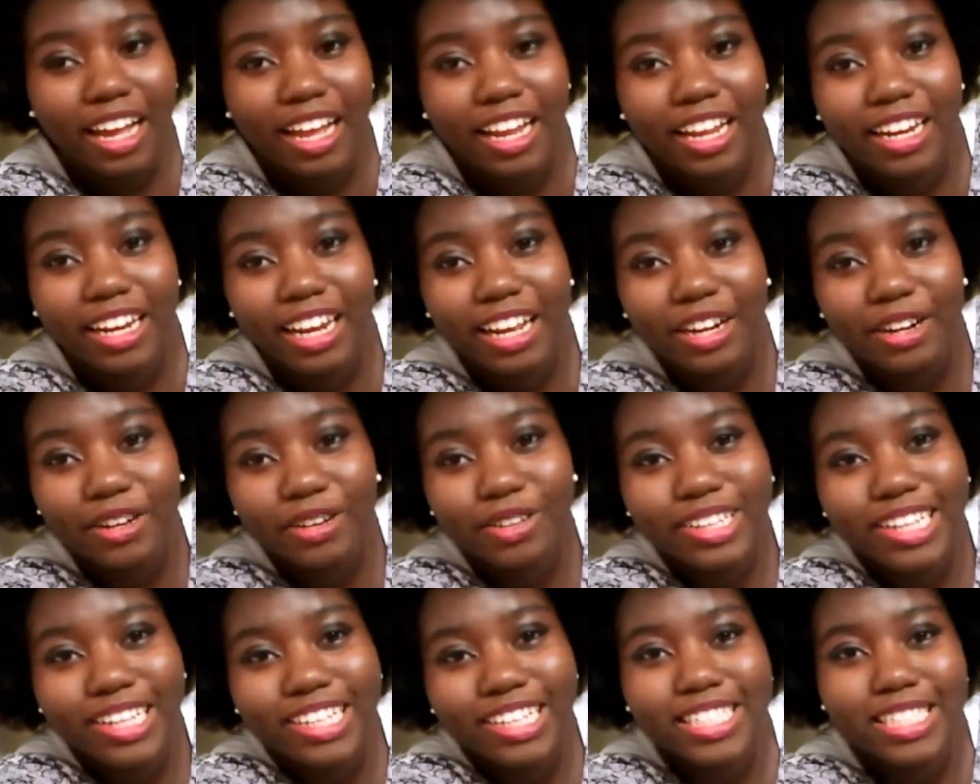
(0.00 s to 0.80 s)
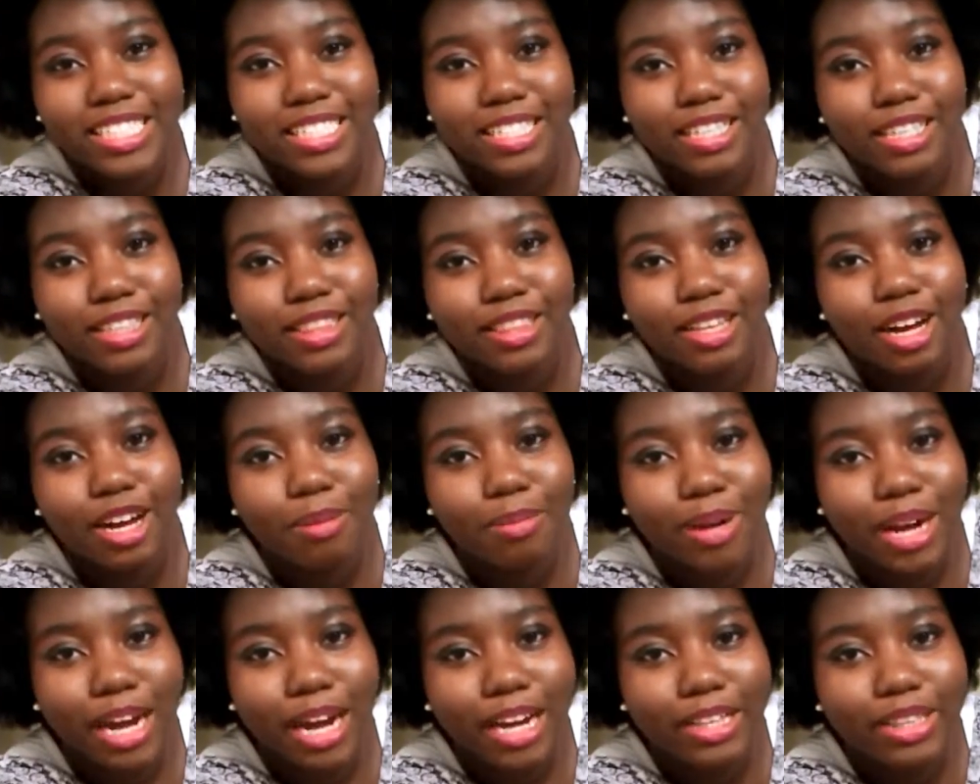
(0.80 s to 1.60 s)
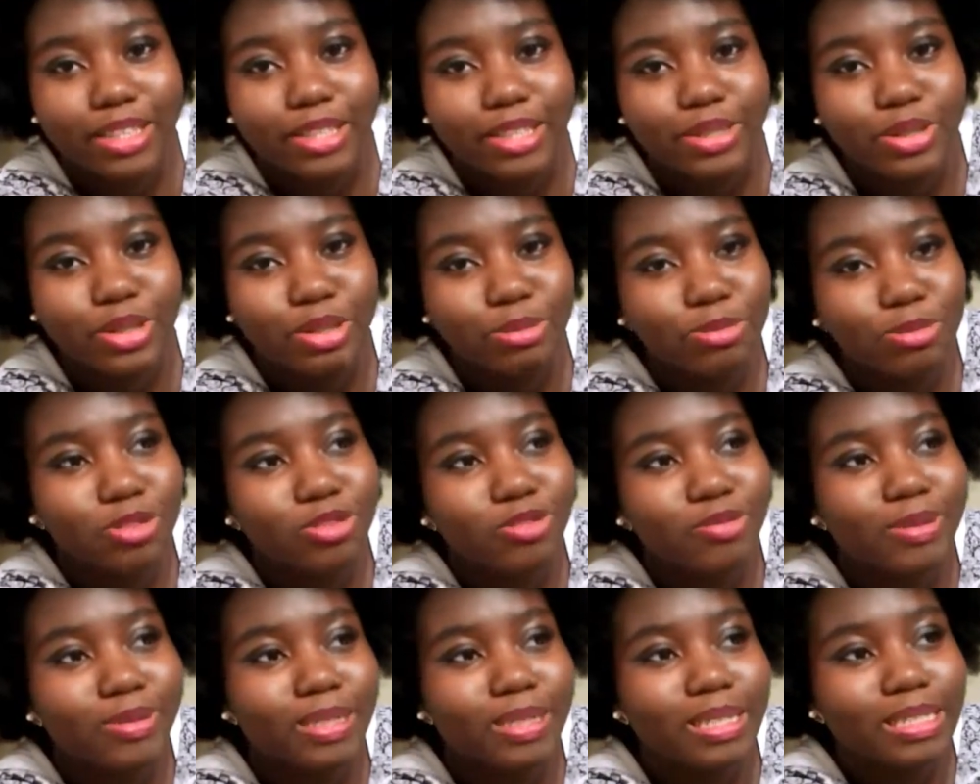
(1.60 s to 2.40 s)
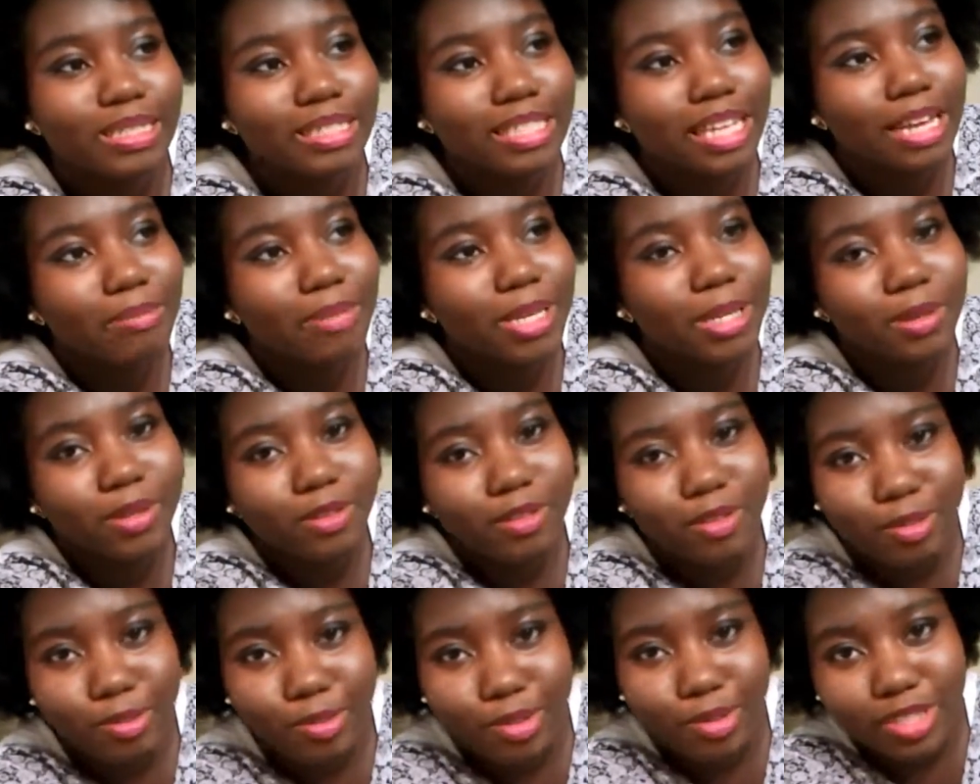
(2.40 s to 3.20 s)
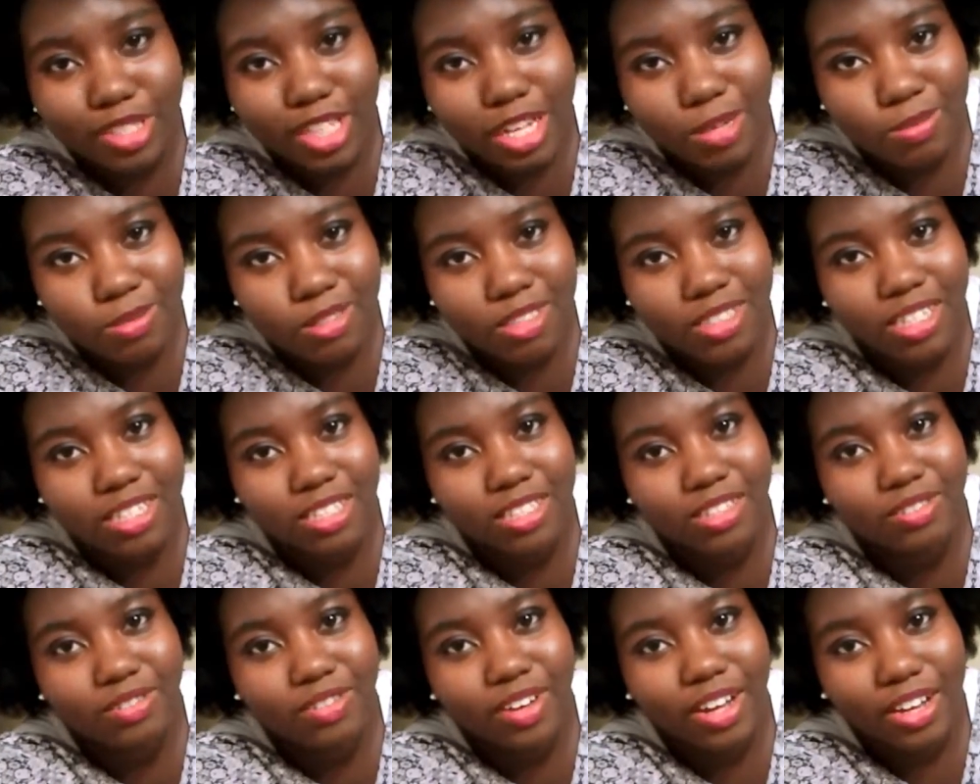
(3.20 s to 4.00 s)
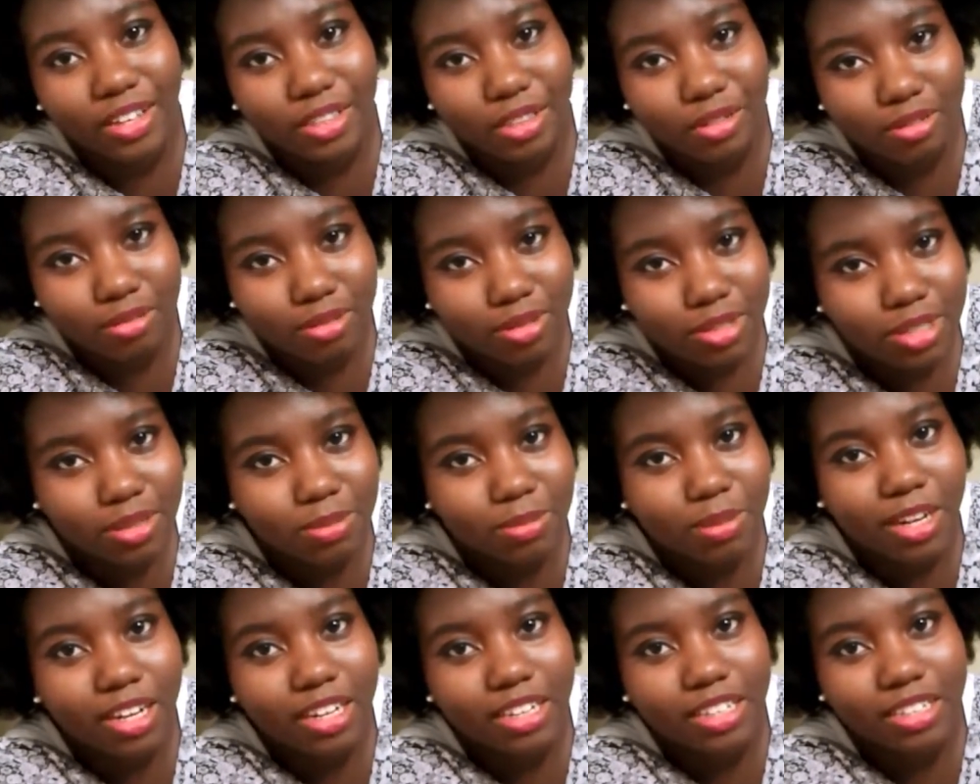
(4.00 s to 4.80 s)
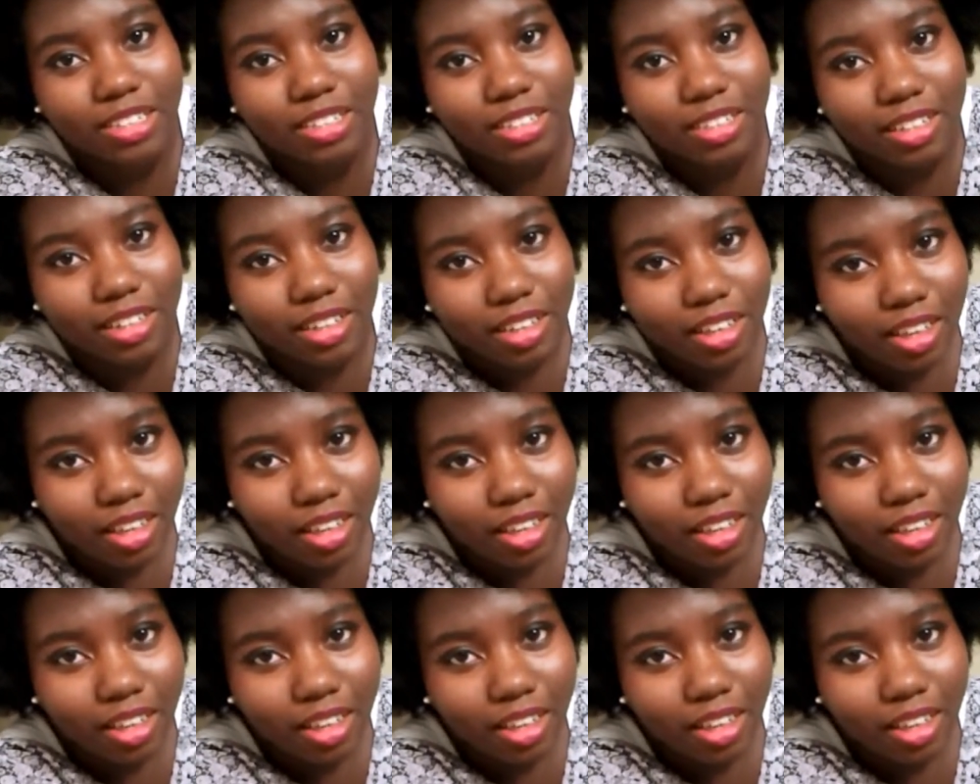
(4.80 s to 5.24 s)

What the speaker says: And I know that's the thought behind this whole movement, is that maybe if people stop objectifying the woman's body,